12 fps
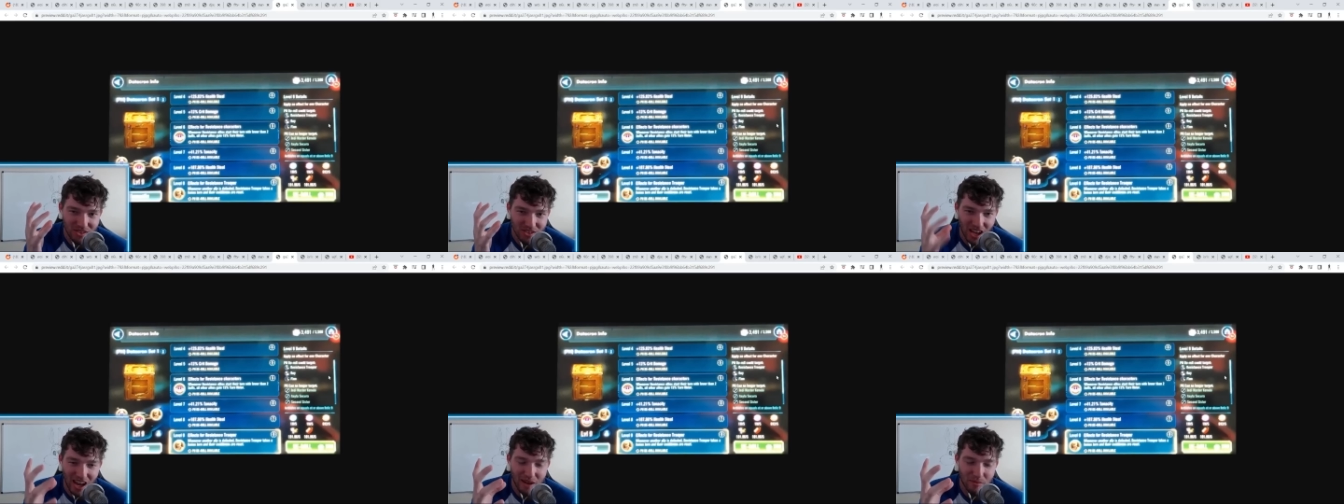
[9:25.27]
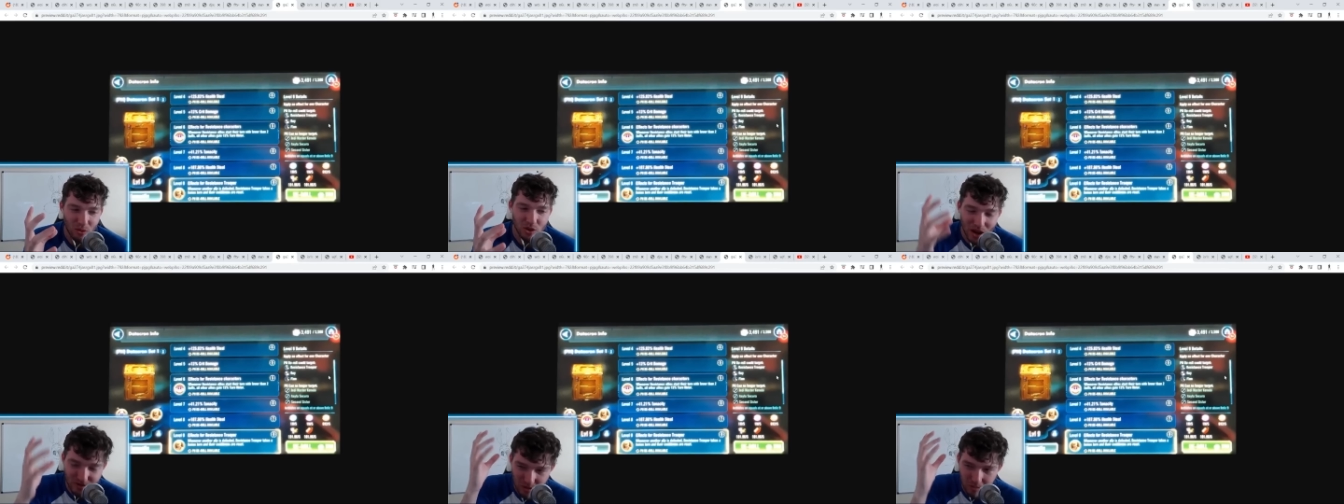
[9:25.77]
yeah. Kyber,
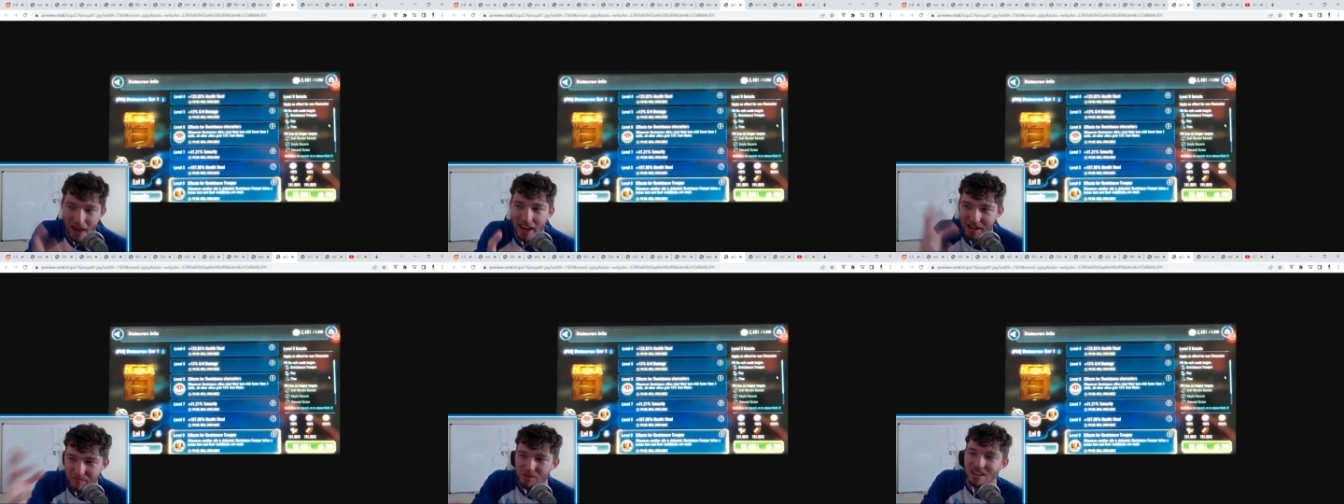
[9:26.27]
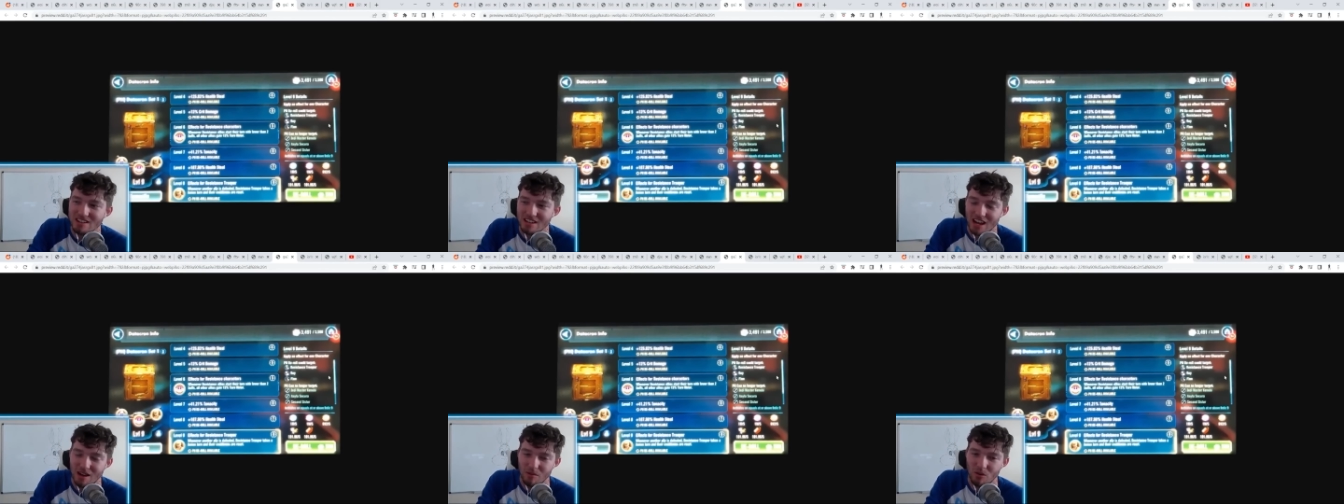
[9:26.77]
you have to pay to be in
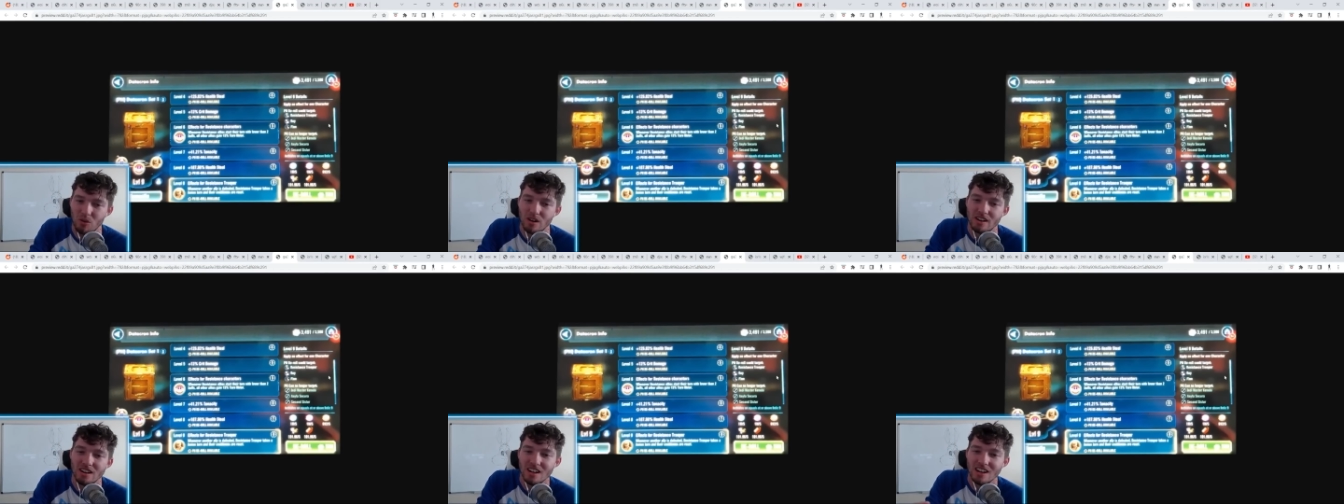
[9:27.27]
Kyber One,